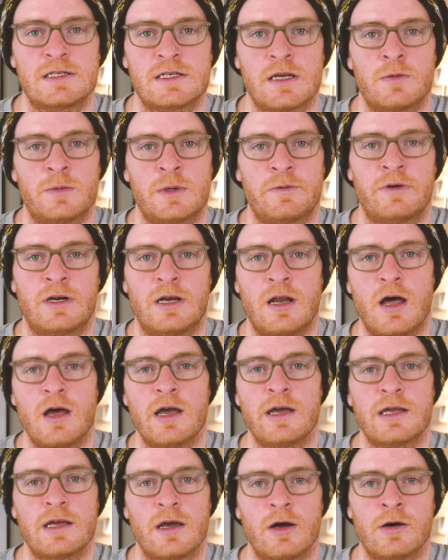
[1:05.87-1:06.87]
So we
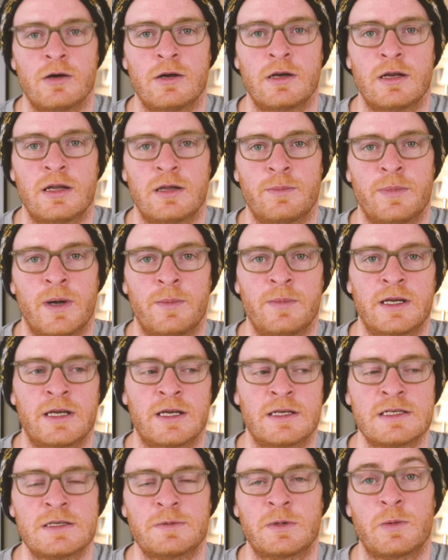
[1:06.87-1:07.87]
rely on the
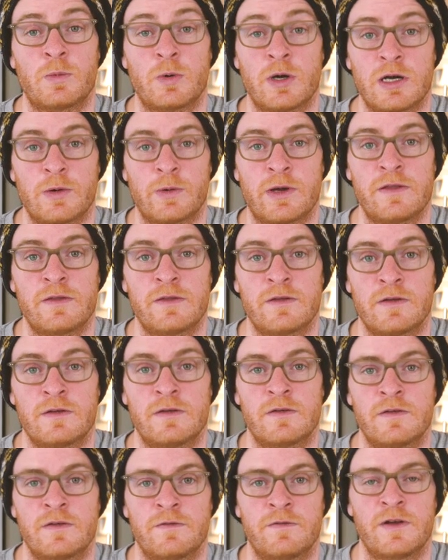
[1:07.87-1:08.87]
publicans that we work with
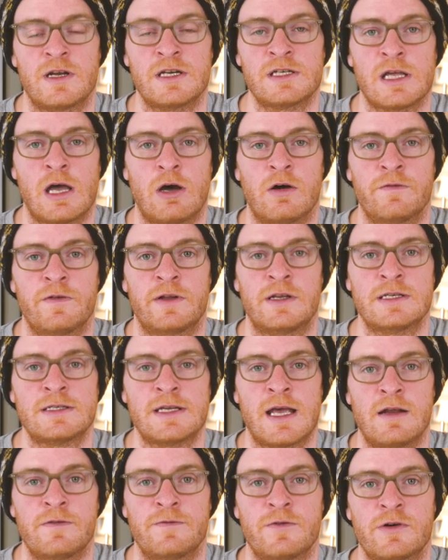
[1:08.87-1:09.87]
to, to finish that off in the
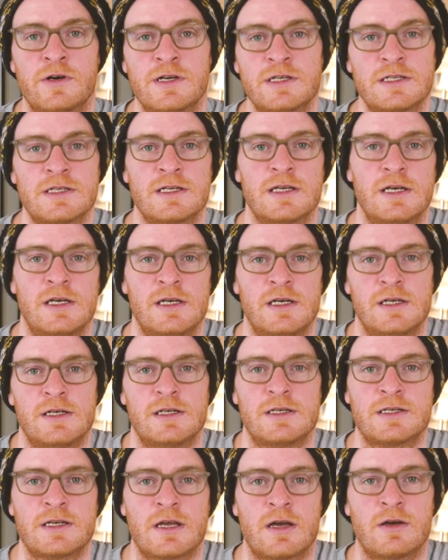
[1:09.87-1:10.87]
cellar for us.
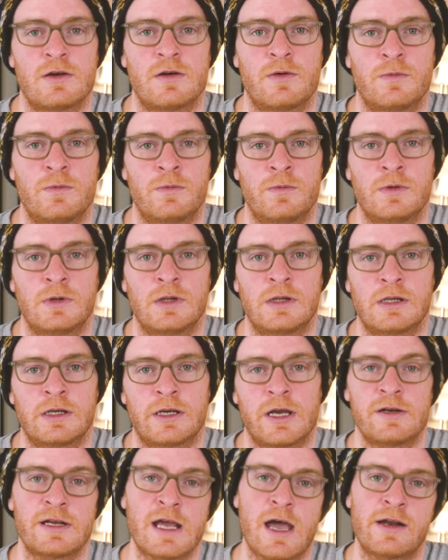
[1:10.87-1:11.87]
So we'll
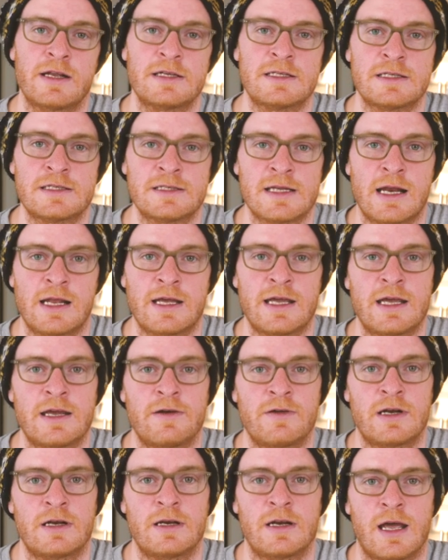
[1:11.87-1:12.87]
go down into the cellar
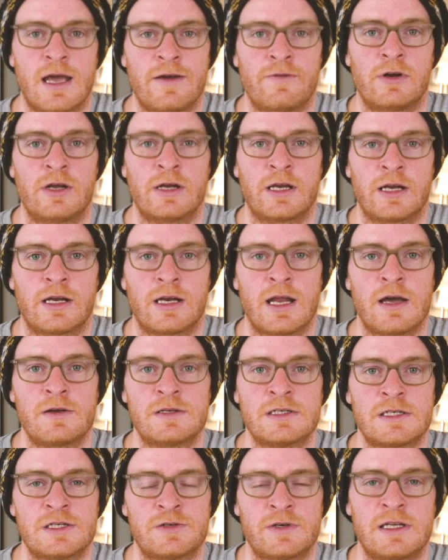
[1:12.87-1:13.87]
here and have a look at how
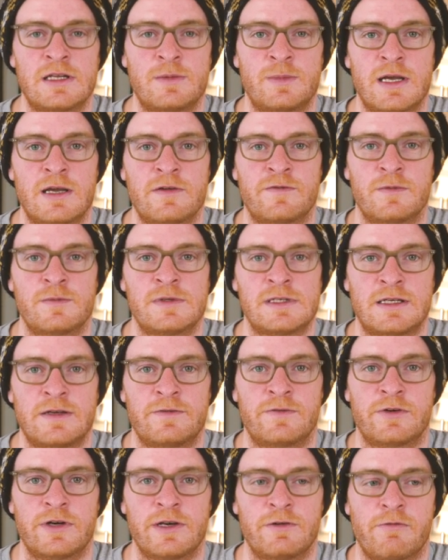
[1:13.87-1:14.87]
to treat the beer from
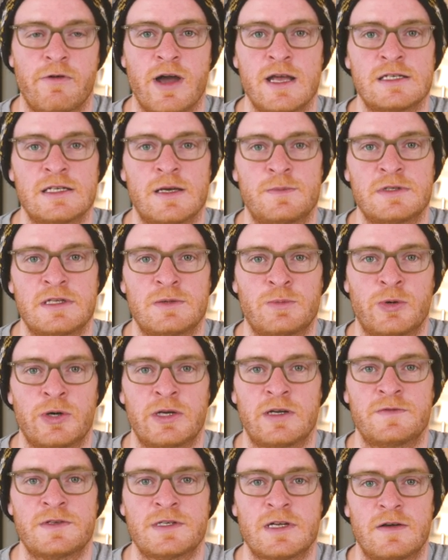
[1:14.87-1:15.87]
delivery right up to the
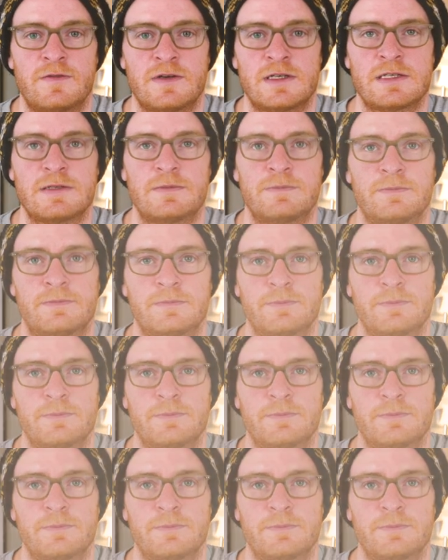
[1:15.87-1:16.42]
point of service.